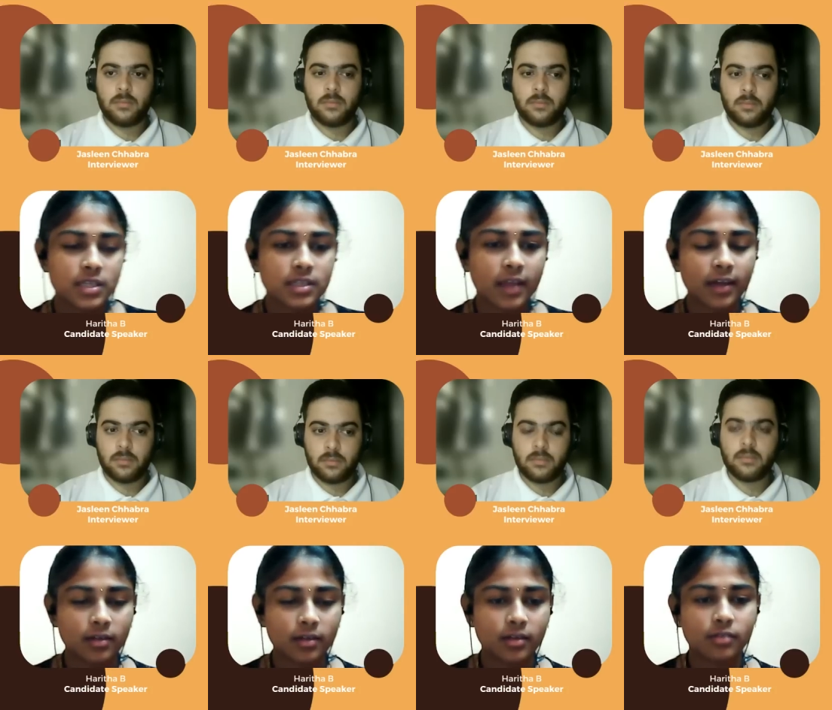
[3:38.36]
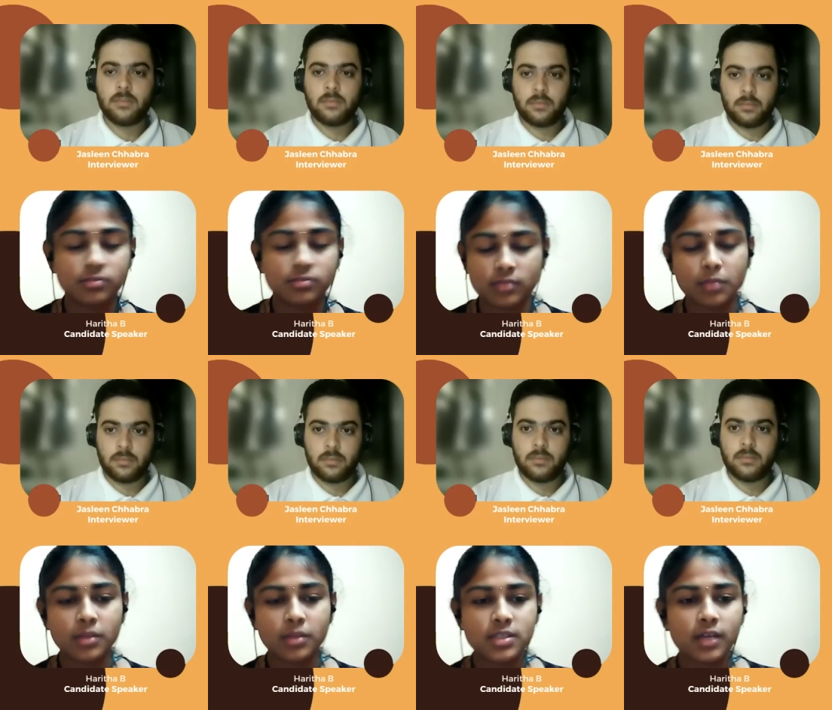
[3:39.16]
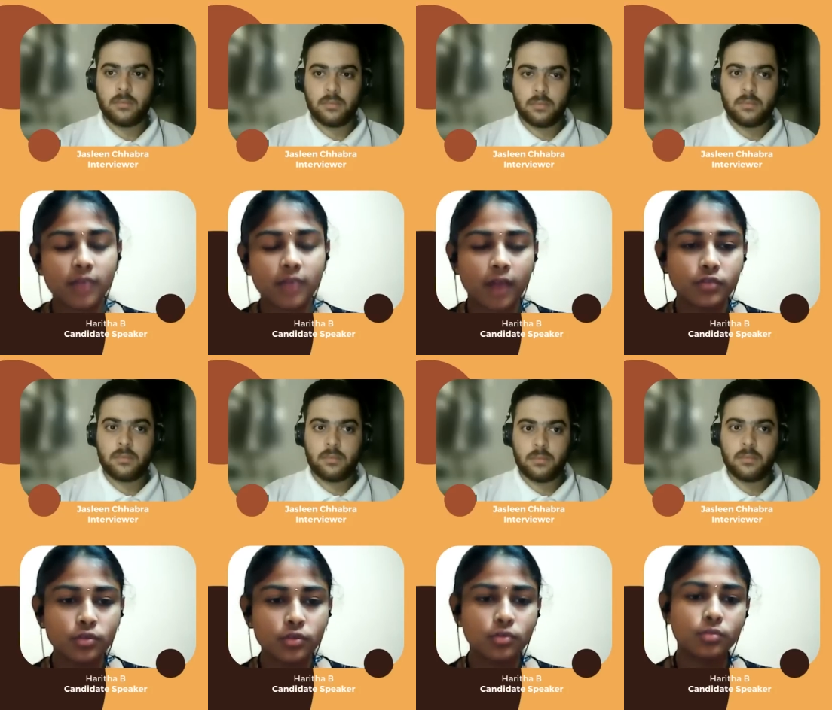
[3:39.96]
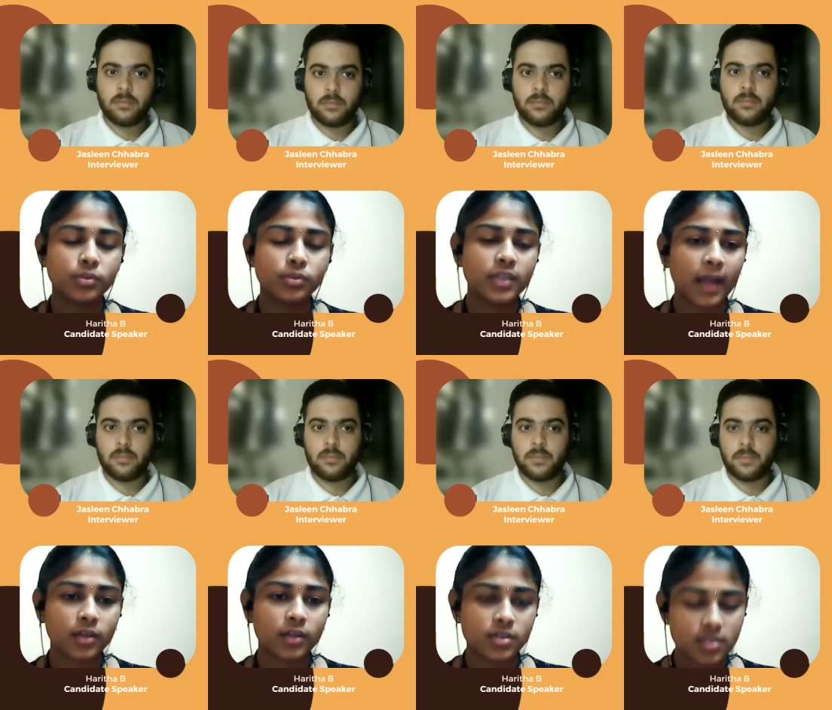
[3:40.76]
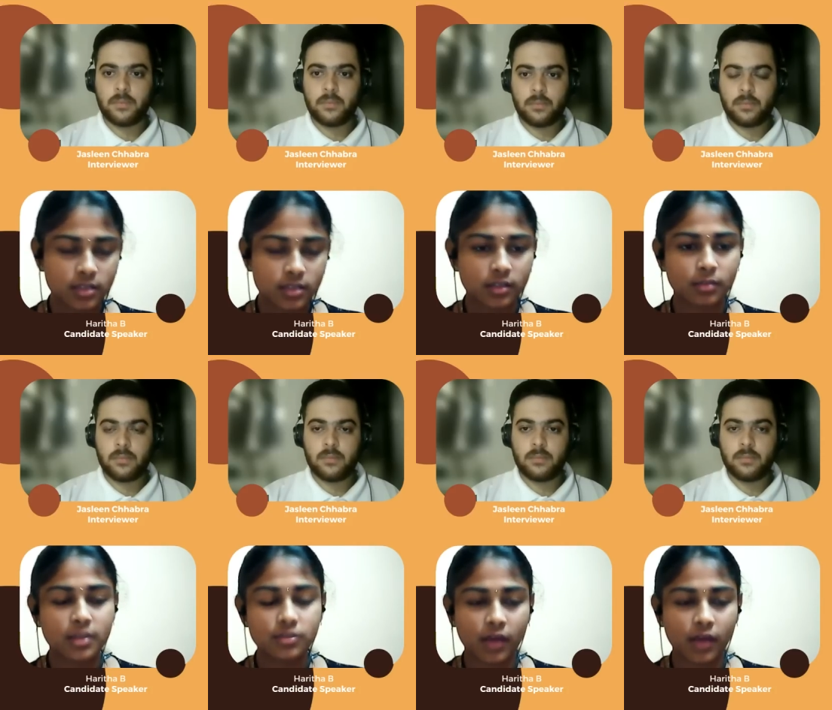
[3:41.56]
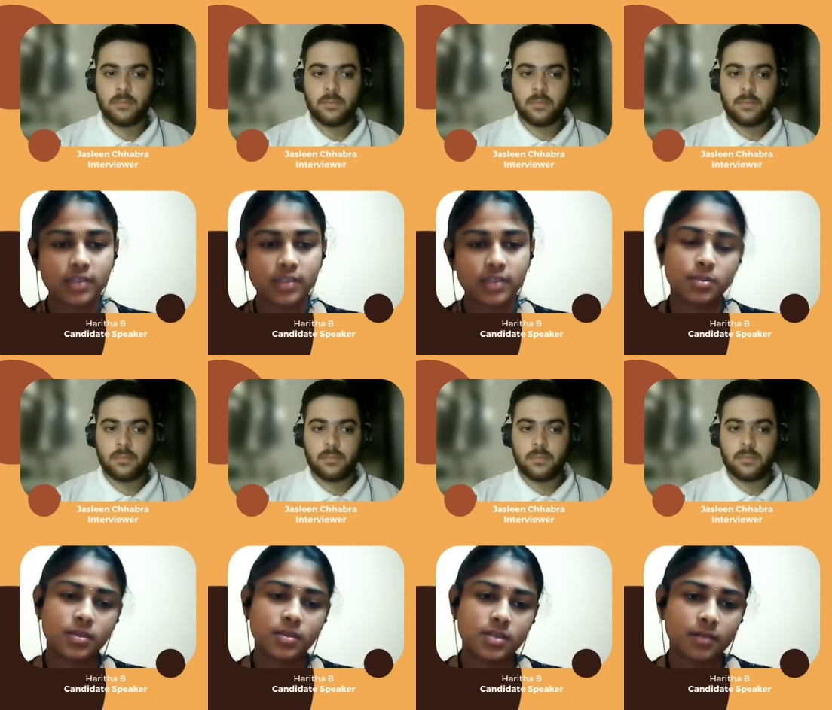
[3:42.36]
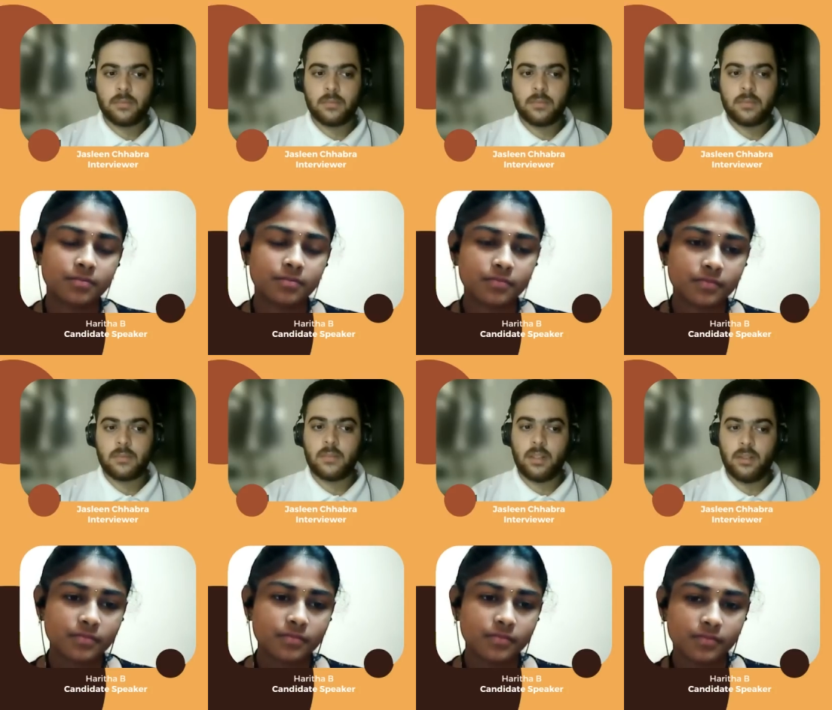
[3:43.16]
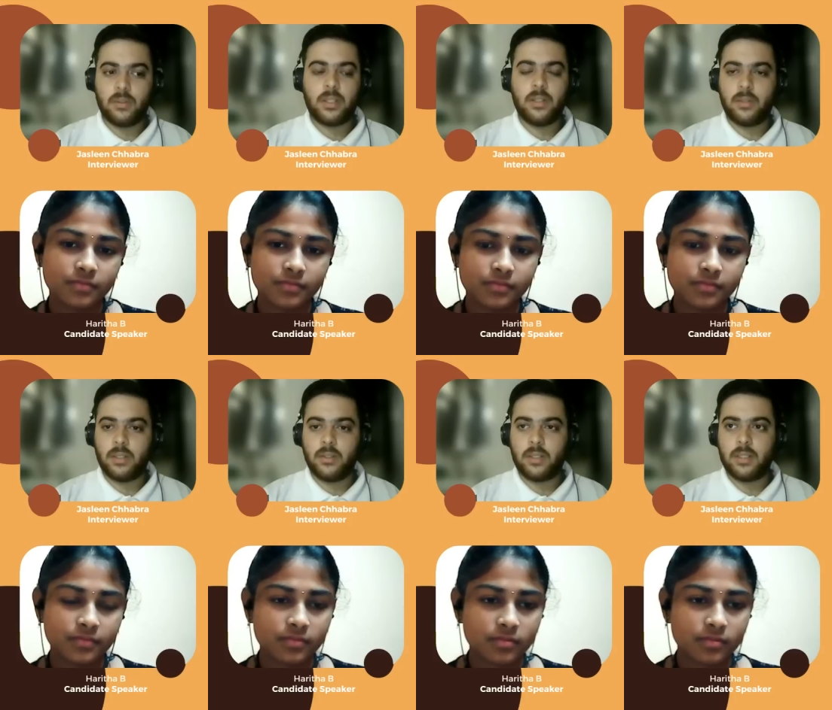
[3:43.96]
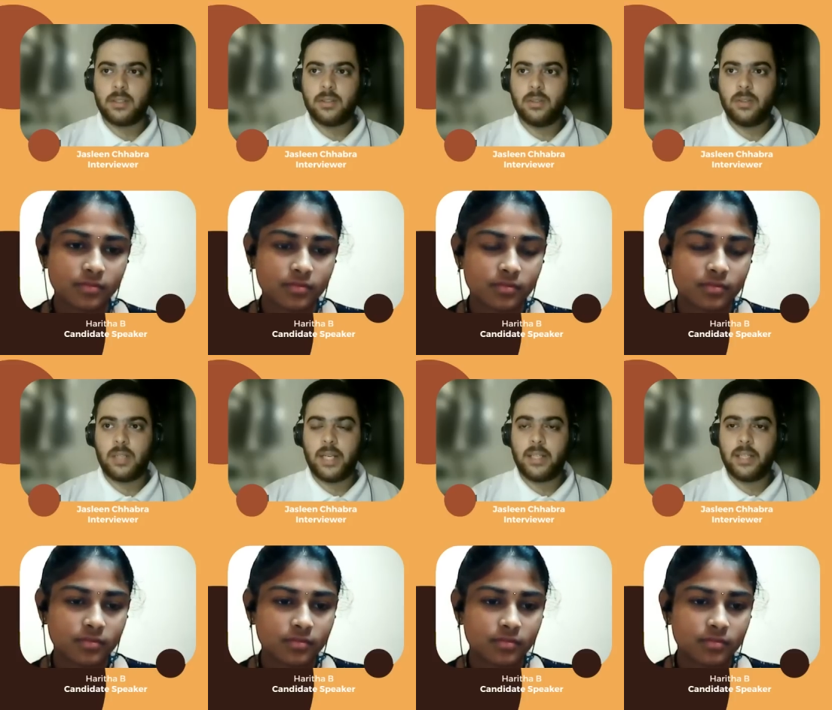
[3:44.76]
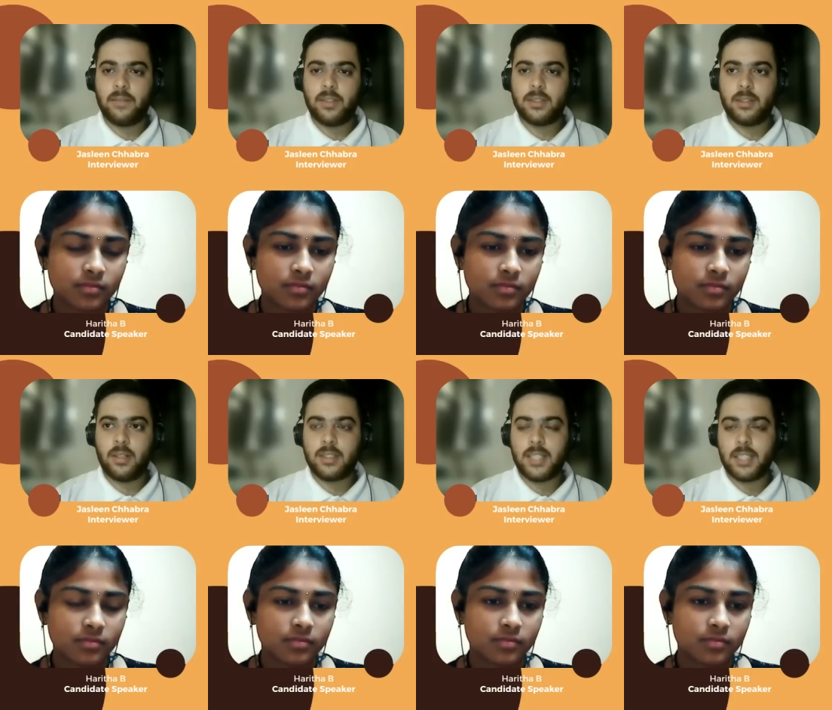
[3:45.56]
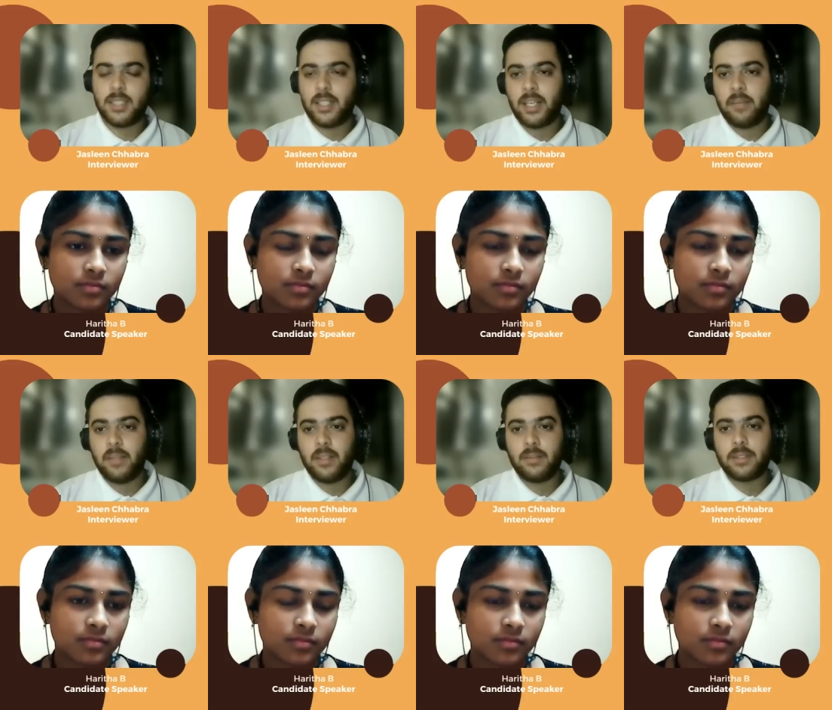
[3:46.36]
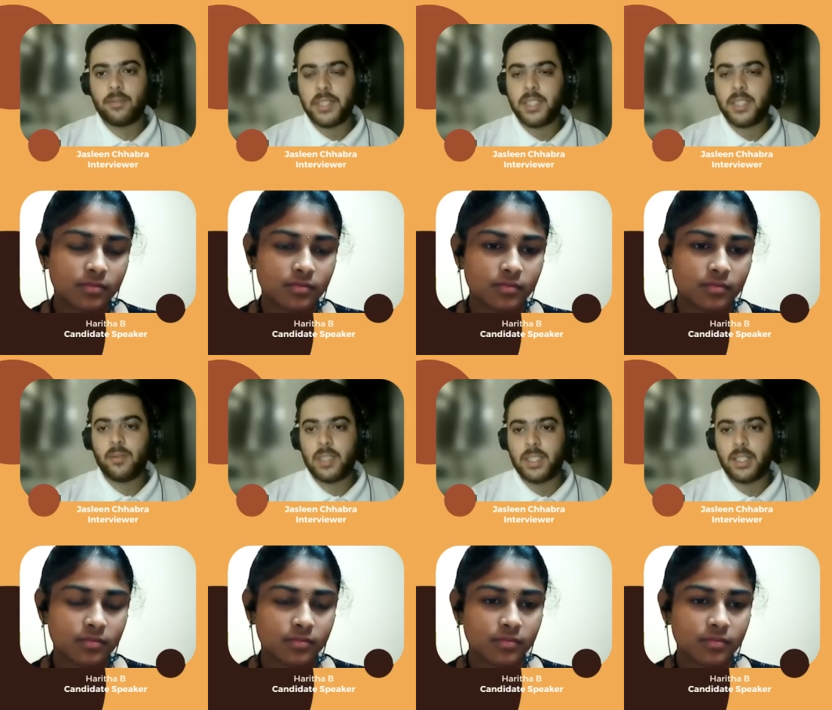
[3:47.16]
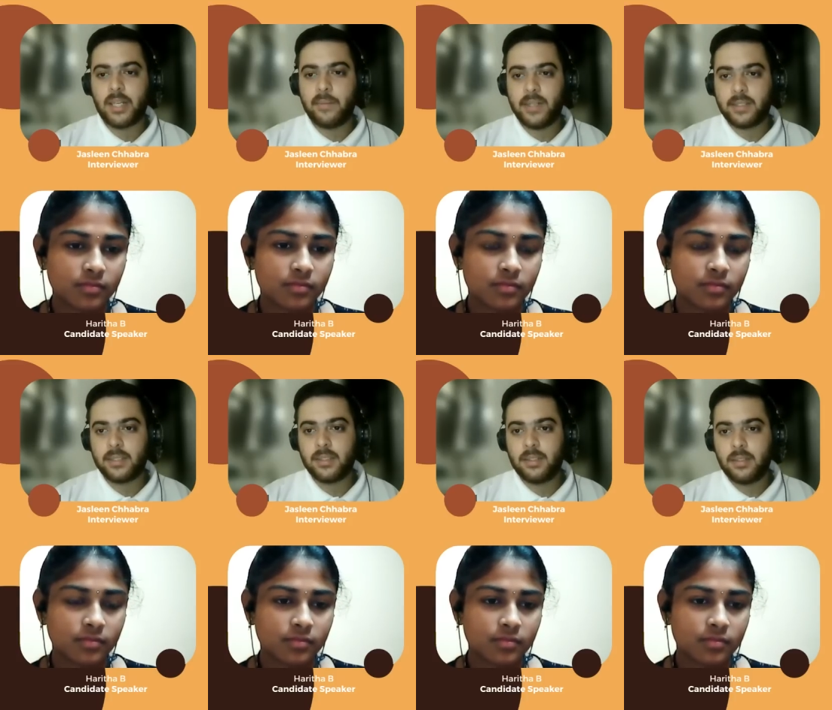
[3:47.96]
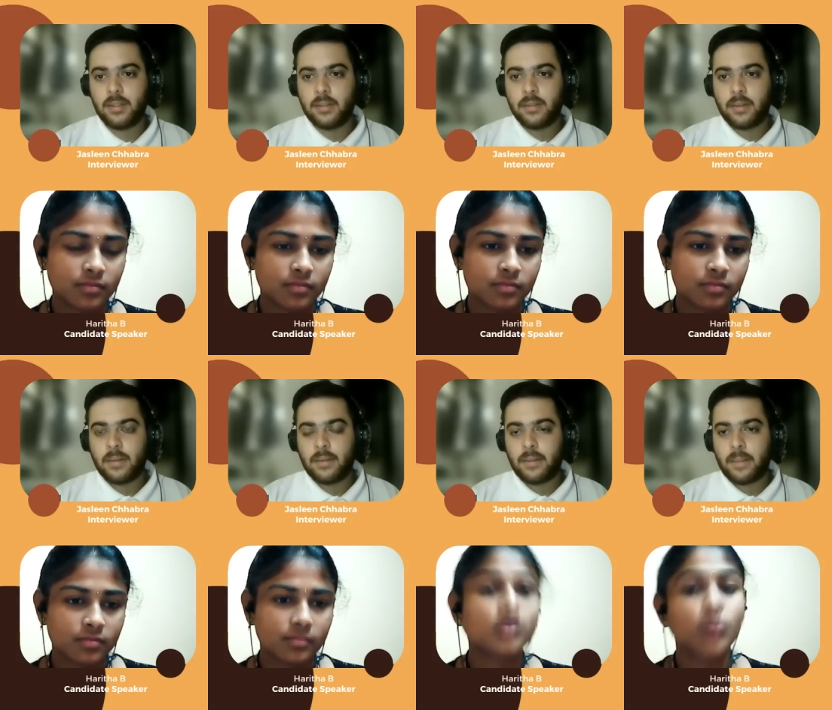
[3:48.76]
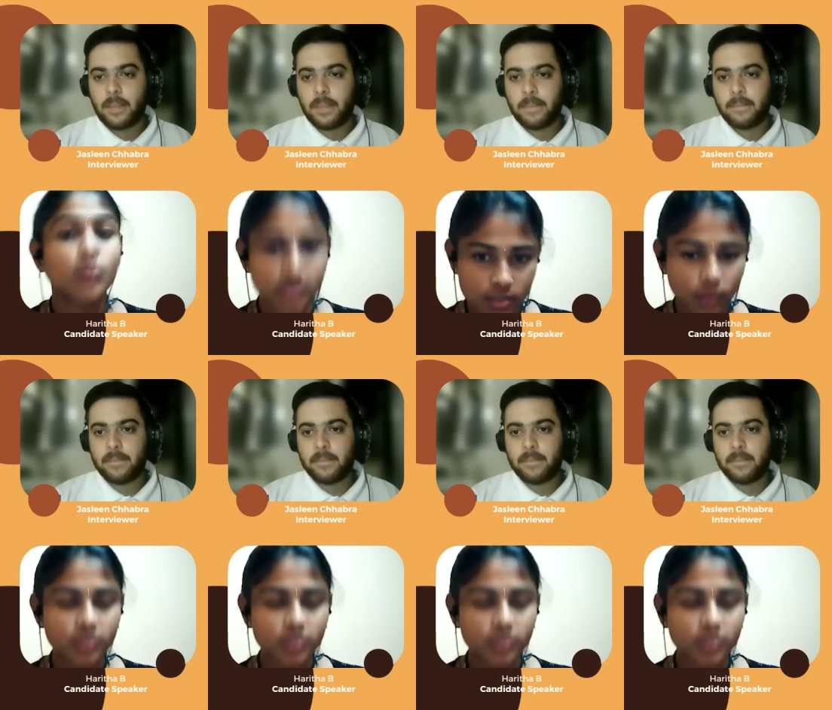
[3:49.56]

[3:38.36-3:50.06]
Speaker 1: lesser than it means that we have to put the calculations in a much faster speed sir.
Speaker 2: okay okay okay so like there was not a sectional timing there was question to question timings
Speaker 1: question to